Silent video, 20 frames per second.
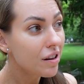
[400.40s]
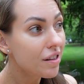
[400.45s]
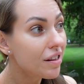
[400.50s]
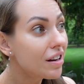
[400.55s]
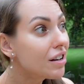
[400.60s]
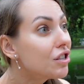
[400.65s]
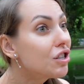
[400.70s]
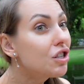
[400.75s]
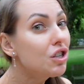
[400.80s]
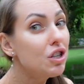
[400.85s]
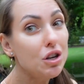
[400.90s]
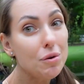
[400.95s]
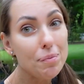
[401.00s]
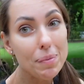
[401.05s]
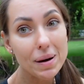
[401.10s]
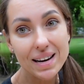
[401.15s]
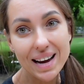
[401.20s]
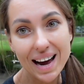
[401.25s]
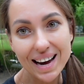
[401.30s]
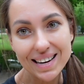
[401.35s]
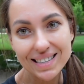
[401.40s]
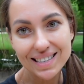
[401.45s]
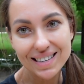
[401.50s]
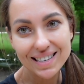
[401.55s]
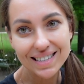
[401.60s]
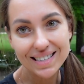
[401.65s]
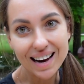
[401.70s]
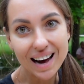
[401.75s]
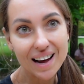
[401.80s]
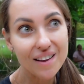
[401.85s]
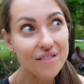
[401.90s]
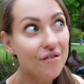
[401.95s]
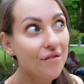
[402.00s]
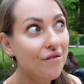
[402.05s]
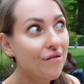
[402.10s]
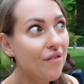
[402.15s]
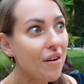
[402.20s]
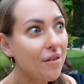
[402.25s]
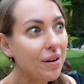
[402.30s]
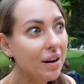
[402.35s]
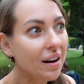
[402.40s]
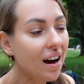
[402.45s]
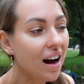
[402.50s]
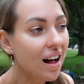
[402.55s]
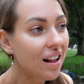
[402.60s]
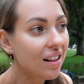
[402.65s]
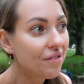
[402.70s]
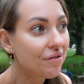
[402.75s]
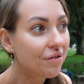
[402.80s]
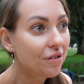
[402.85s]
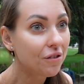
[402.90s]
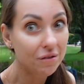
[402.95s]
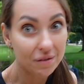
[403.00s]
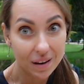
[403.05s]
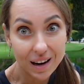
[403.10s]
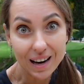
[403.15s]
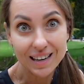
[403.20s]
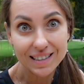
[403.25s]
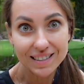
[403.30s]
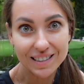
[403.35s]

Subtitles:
they're super nicely done, very colorful and